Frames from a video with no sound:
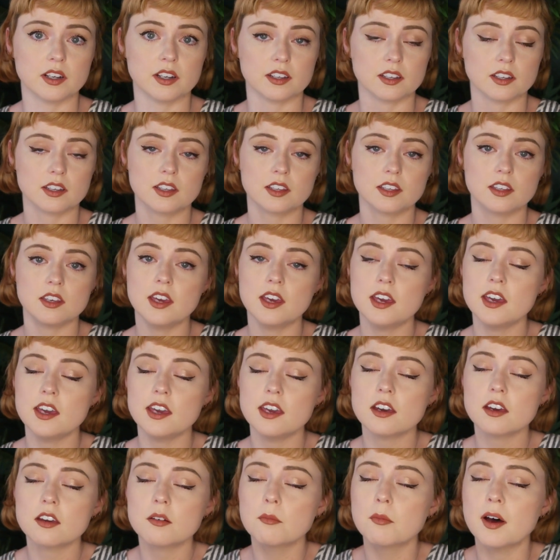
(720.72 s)
I
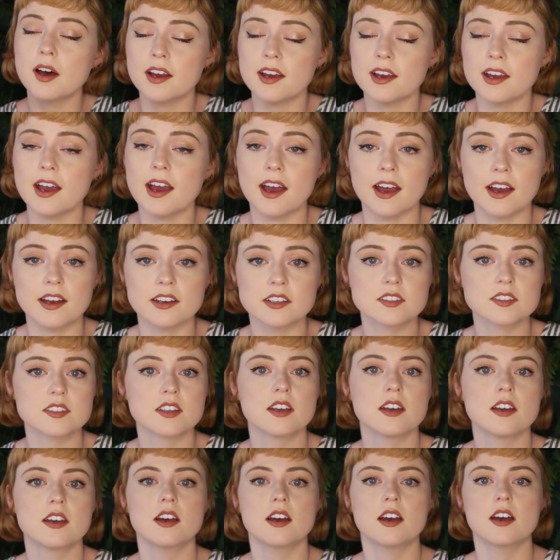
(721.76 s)
kick my ass
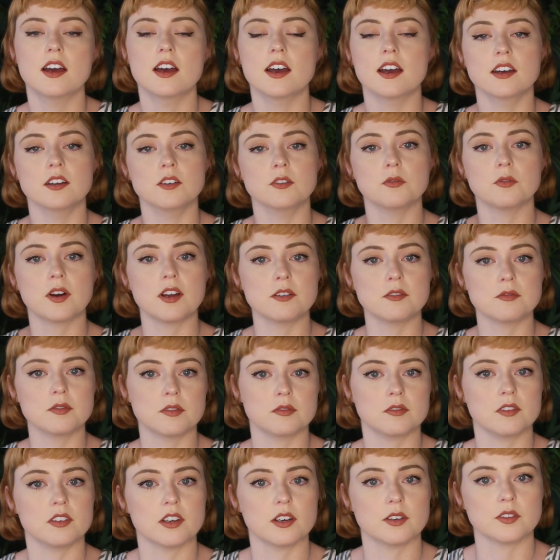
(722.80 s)
and write
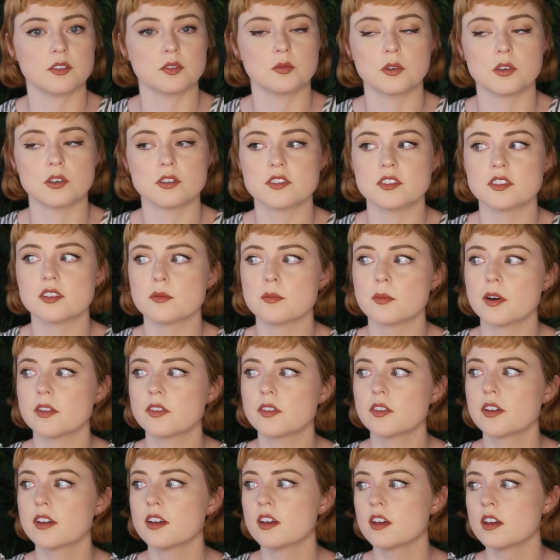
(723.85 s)
50,000 words in the
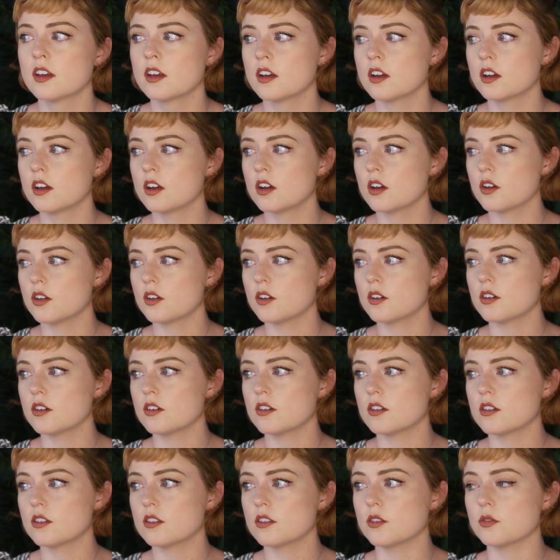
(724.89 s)
month.
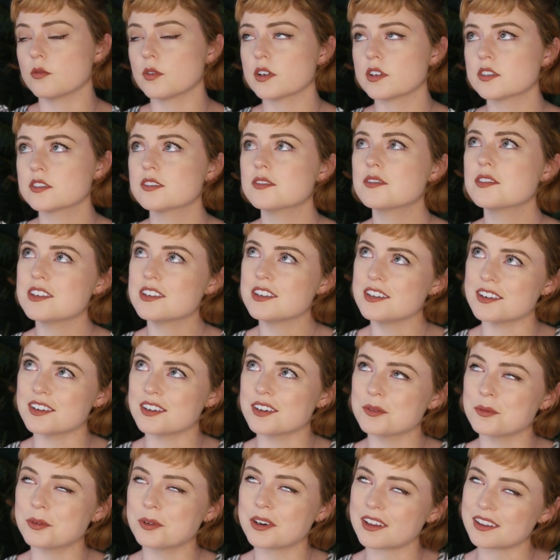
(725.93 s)
The rest of the
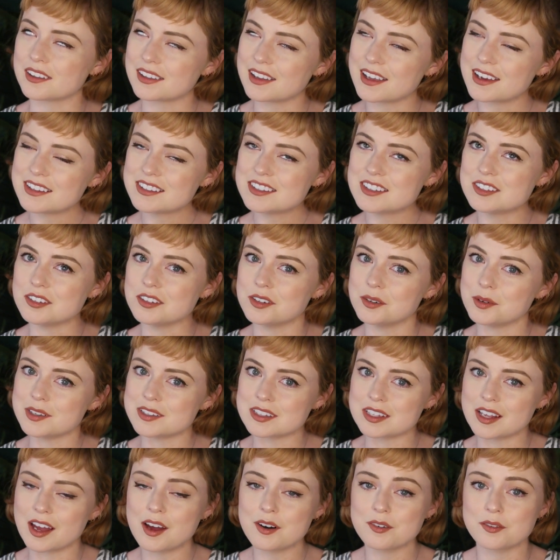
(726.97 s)
year, what I'd like to do is
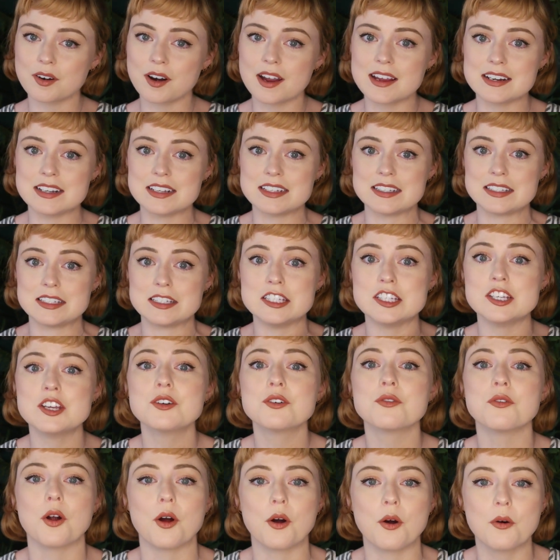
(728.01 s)
not write
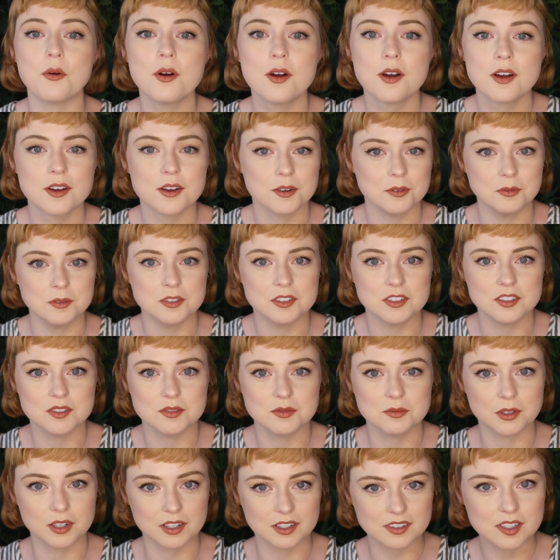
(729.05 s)
zero, which is
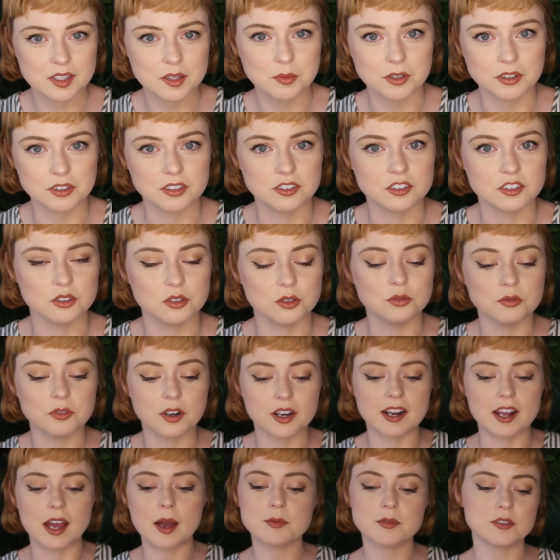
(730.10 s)
what I typically do,
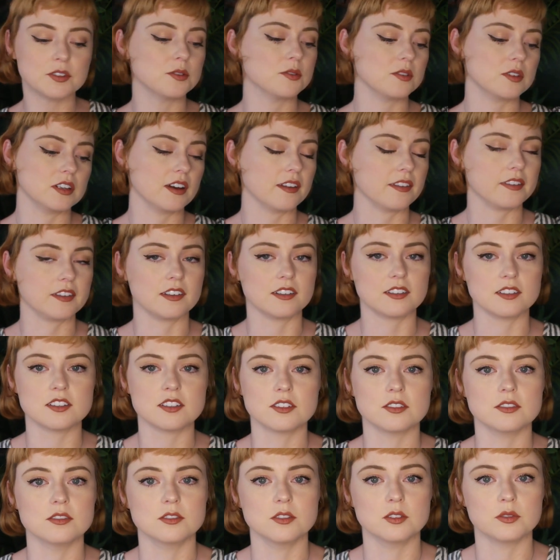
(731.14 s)
write absolutely nothing
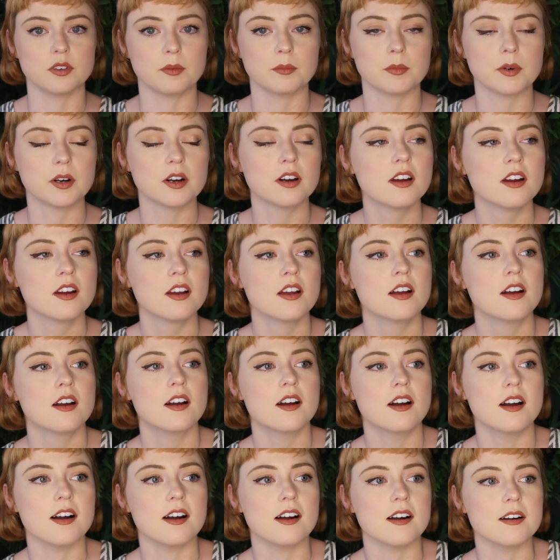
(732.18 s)
until November.
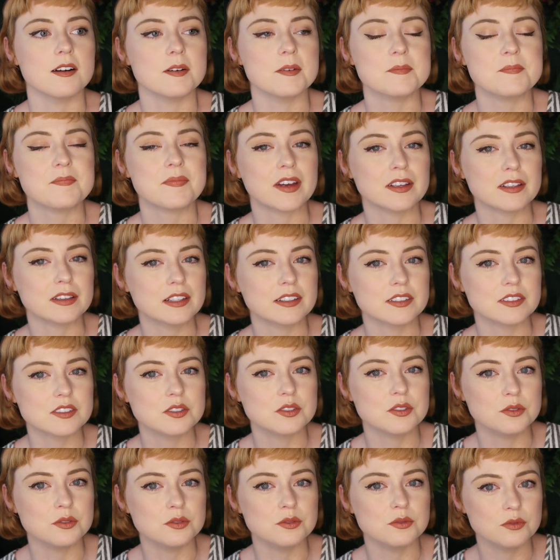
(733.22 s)
Um, I'd like
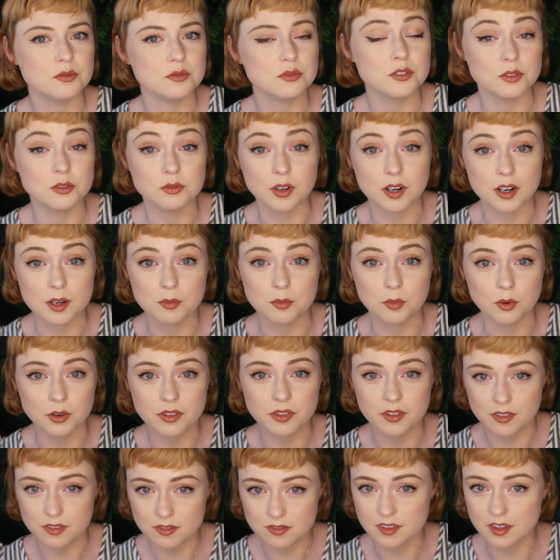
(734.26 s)
to, to write more
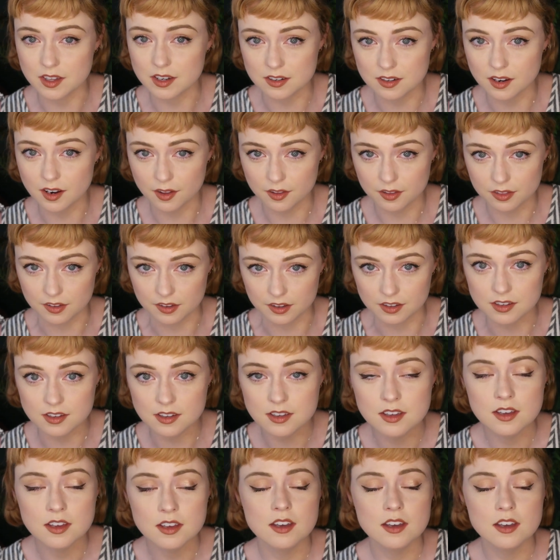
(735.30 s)
than, than nothing,